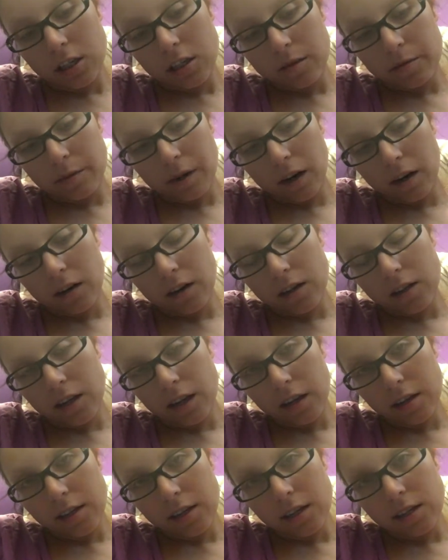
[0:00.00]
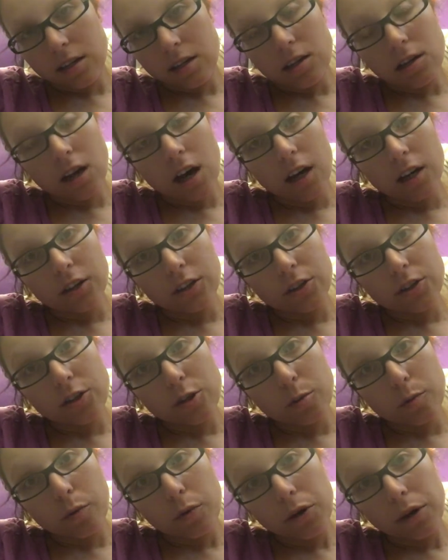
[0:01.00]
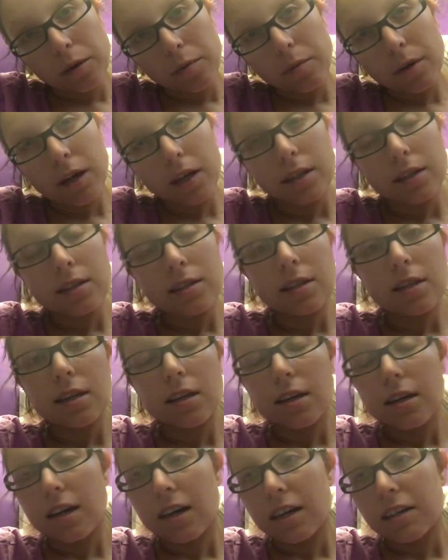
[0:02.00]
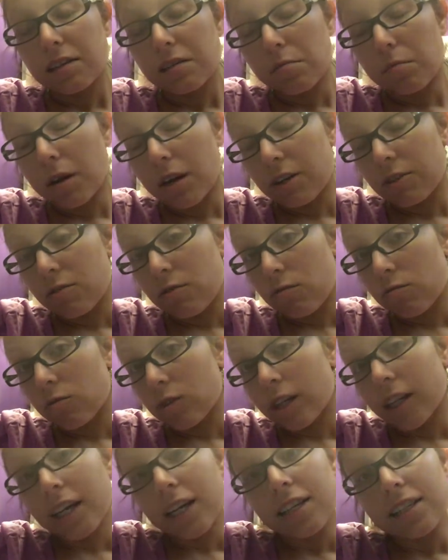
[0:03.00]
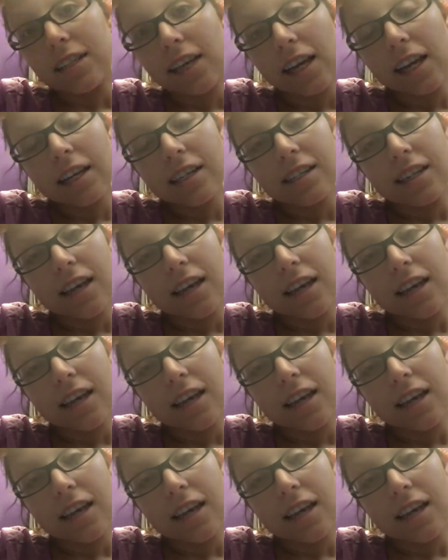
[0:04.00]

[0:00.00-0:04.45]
tomorrow because Elsie has a doctor's appointment. Tomorrow's a really exciting